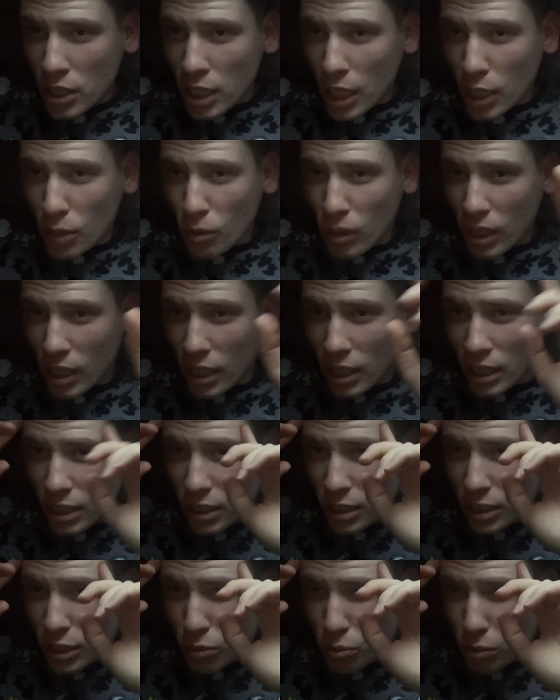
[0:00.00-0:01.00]

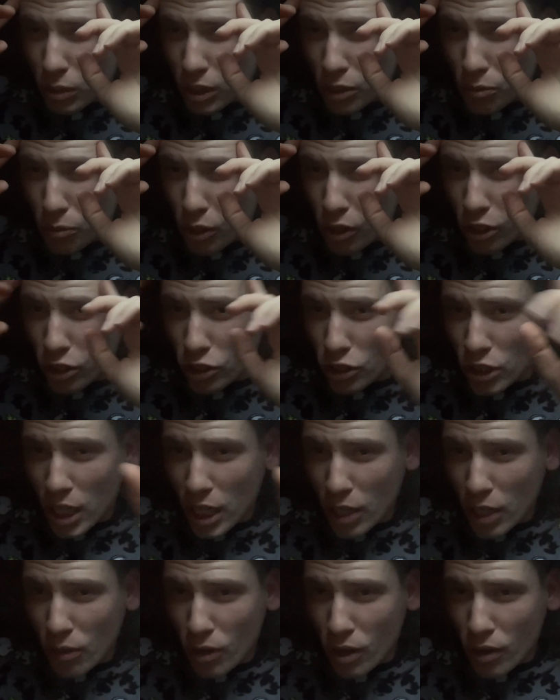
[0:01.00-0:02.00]
Anyways, it's boy
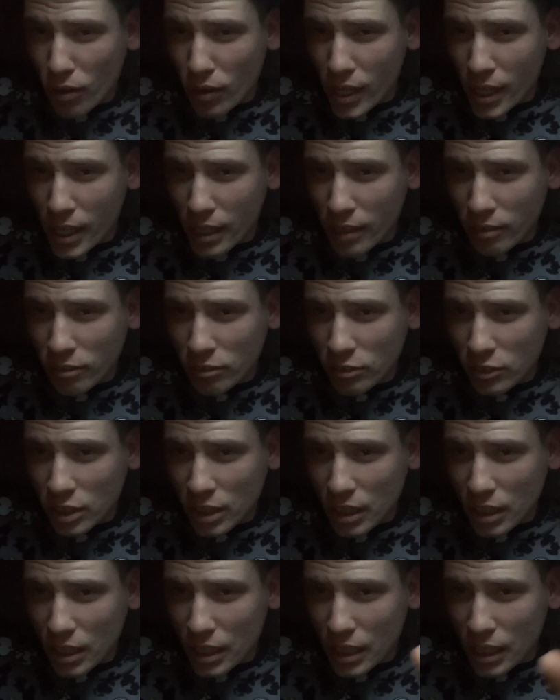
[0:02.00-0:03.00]
Jaguar Raves,
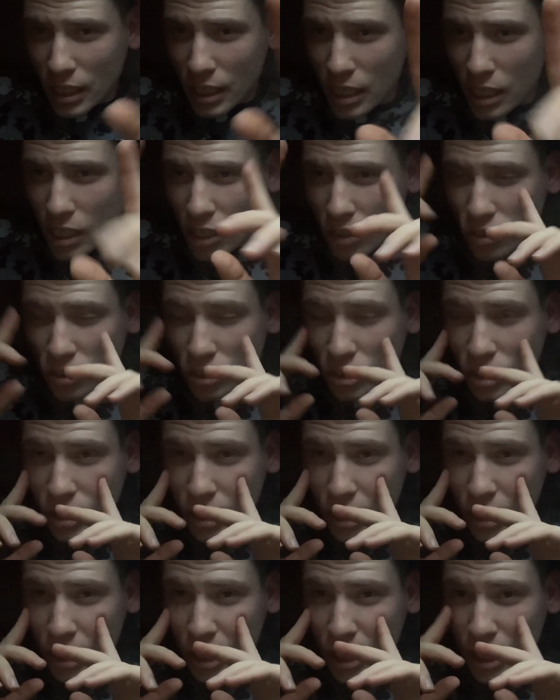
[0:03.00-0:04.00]
and I'll
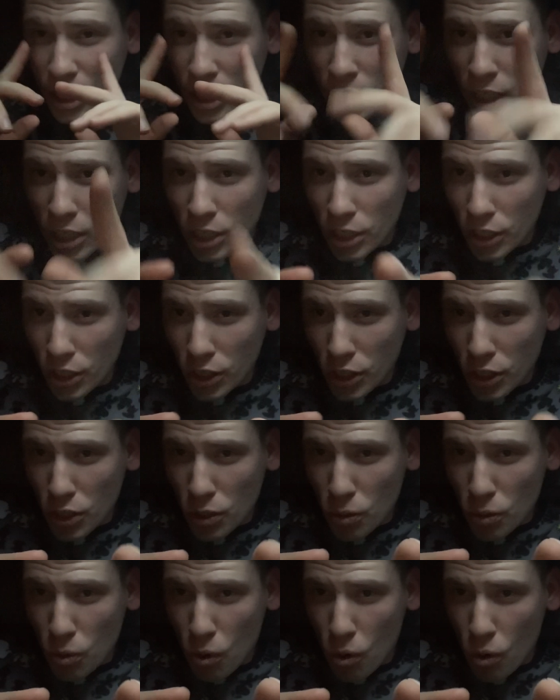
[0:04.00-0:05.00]
see
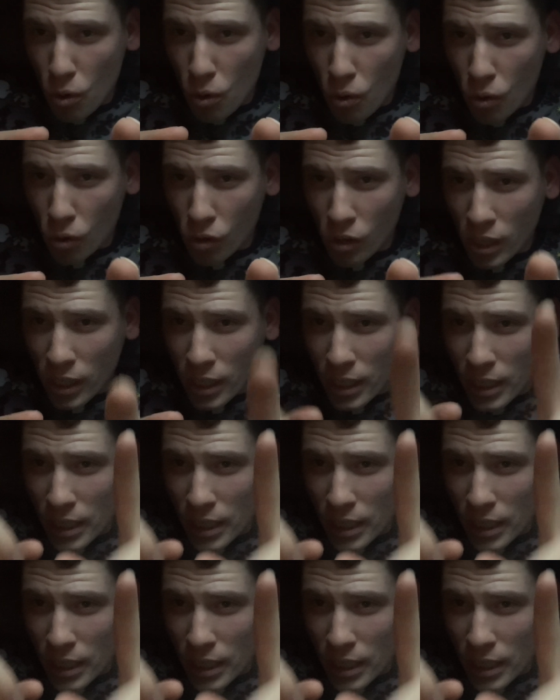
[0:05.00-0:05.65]
you all